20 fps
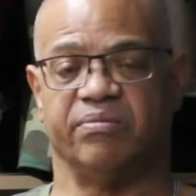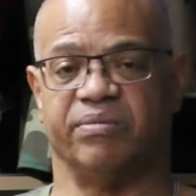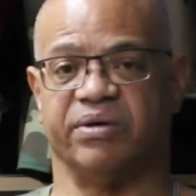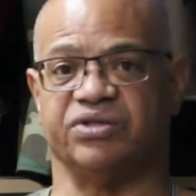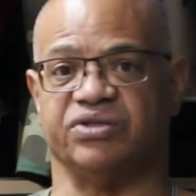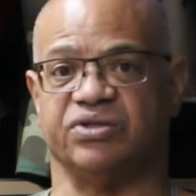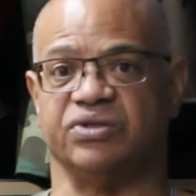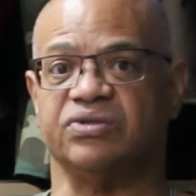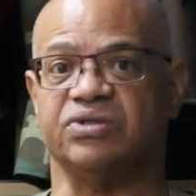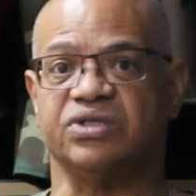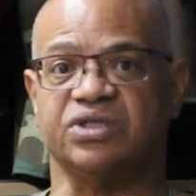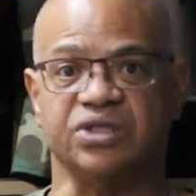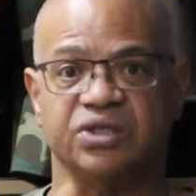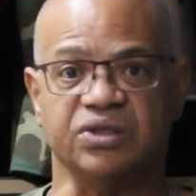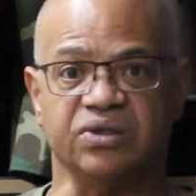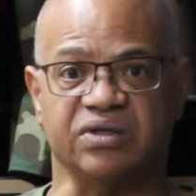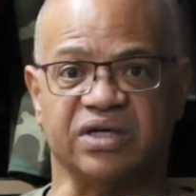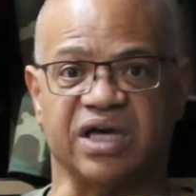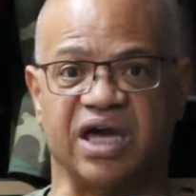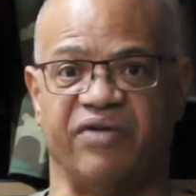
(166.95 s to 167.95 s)
but you
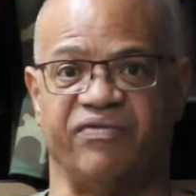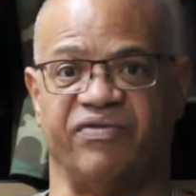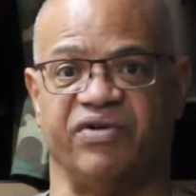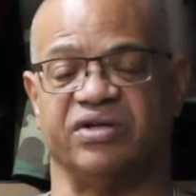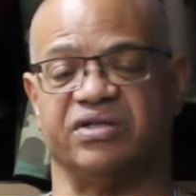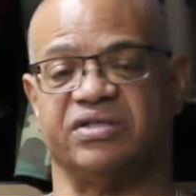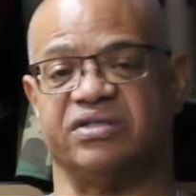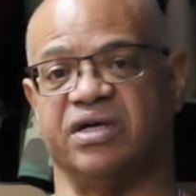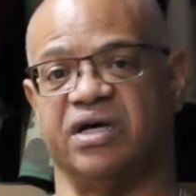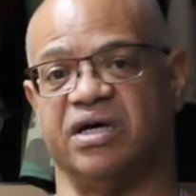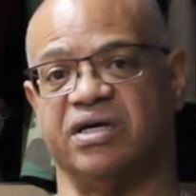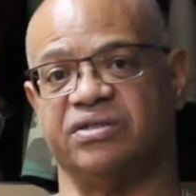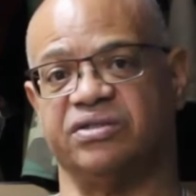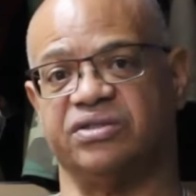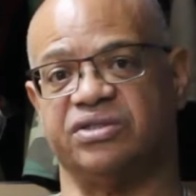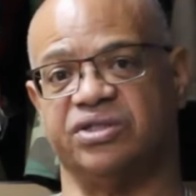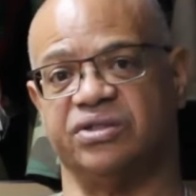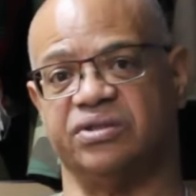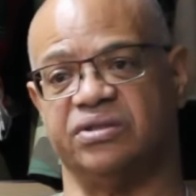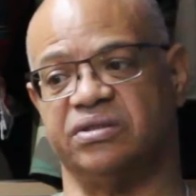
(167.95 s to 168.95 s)
still gave your son
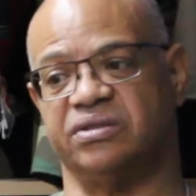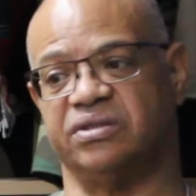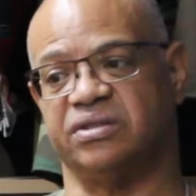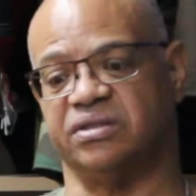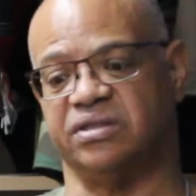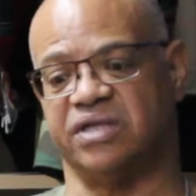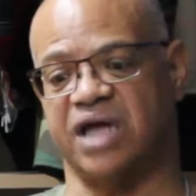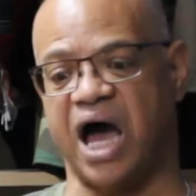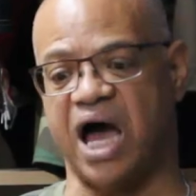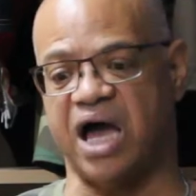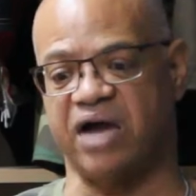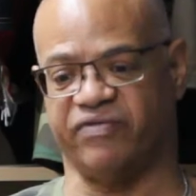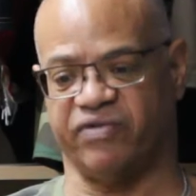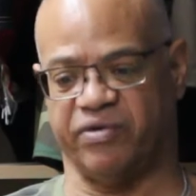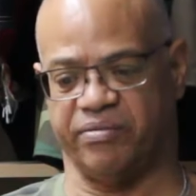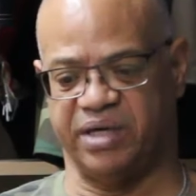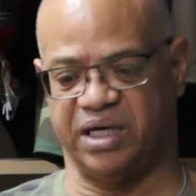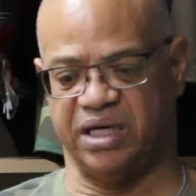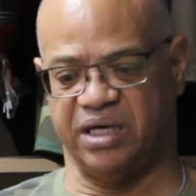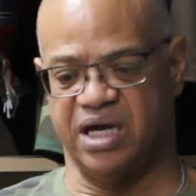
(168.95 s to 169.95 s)
to to die
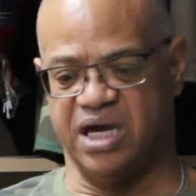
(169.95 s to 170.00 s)
for me.